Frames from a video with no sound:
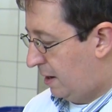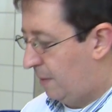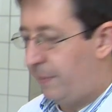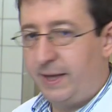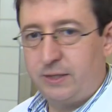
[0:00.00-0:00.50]

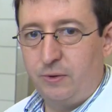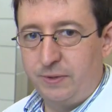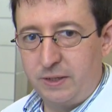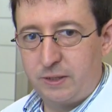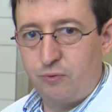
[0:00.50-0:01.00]
are based on
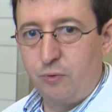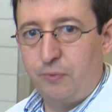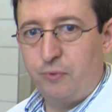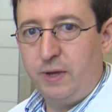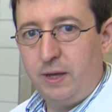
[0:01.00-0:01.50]
these group
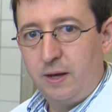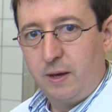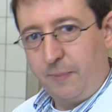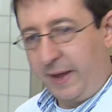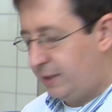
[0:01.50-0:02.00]
3
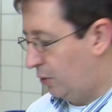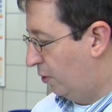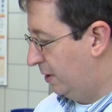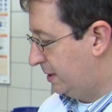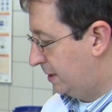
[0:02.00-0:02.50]
base
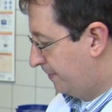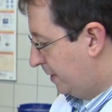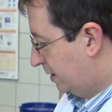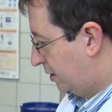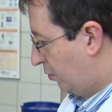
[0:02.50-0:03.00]
oils.
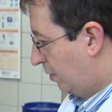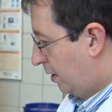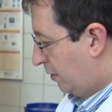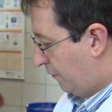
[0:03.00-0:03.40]
So the